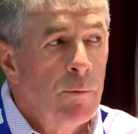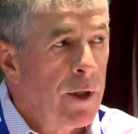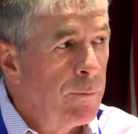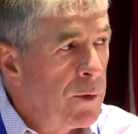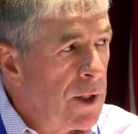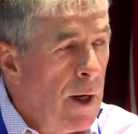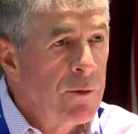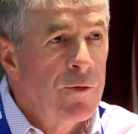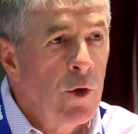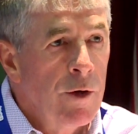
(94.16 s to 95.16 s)
It
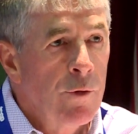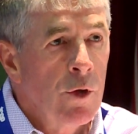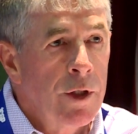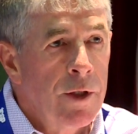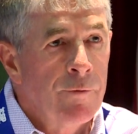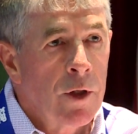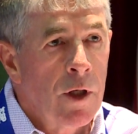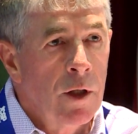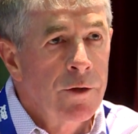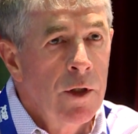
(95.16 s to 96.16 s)
becomes very, very
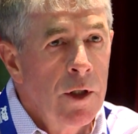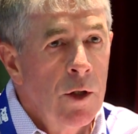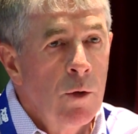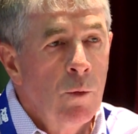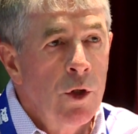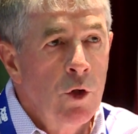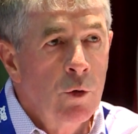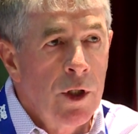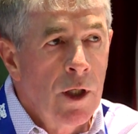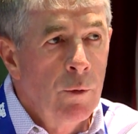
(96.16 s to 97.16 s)
difficult when you
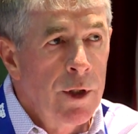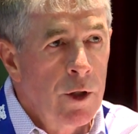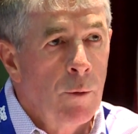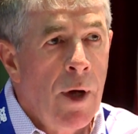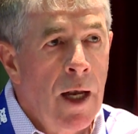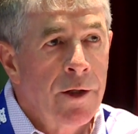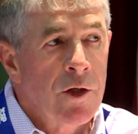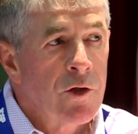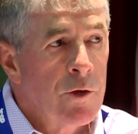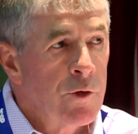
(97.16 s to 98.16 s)
deal with either
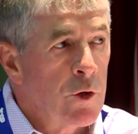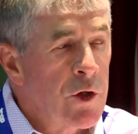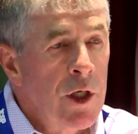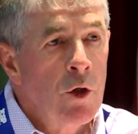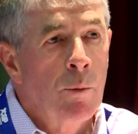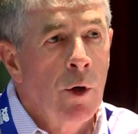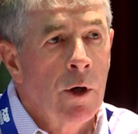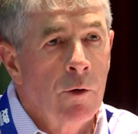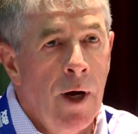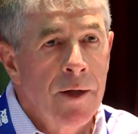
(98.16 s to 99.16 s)
politicians or senior
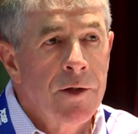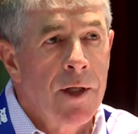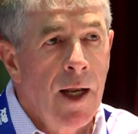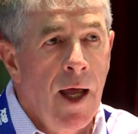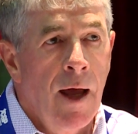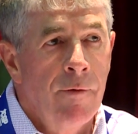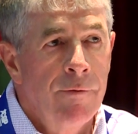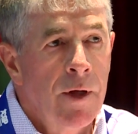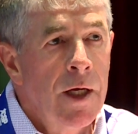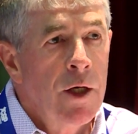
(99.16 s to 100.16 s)
bureaucrats that have
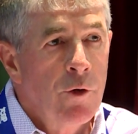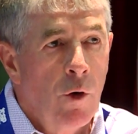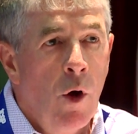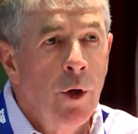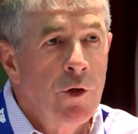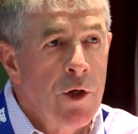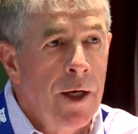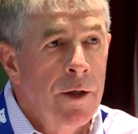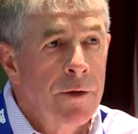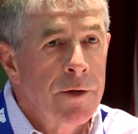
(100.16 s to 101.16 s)
their own
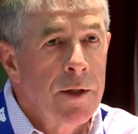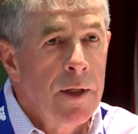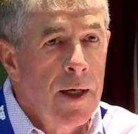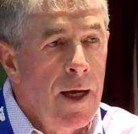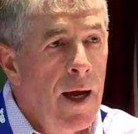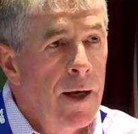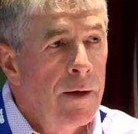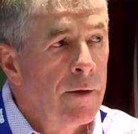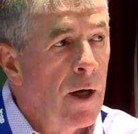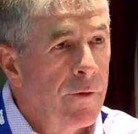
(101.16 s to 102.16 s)
agendas.
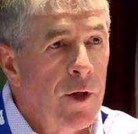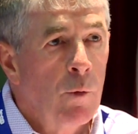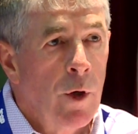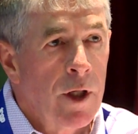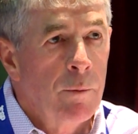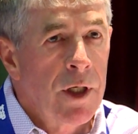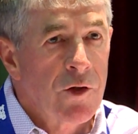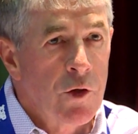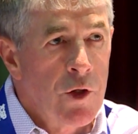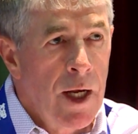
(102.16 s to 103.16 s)
And I think one of the
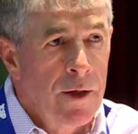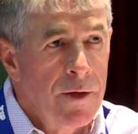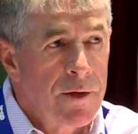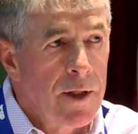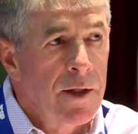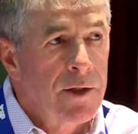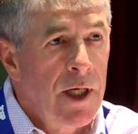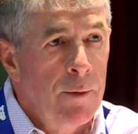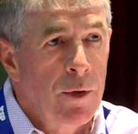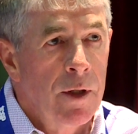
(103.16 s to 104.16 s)
biggest agendas is
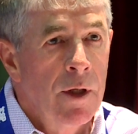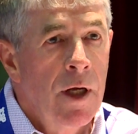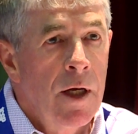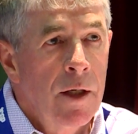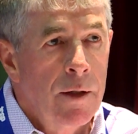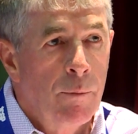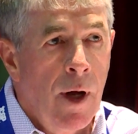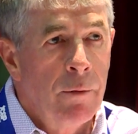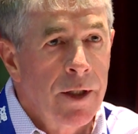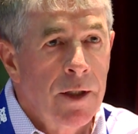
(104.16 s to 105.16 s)
keeping the
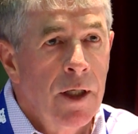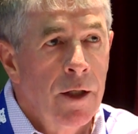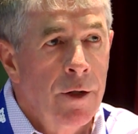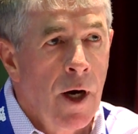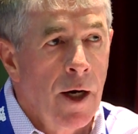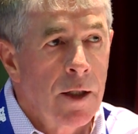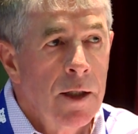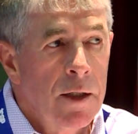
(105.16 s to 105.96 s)
public in the dark.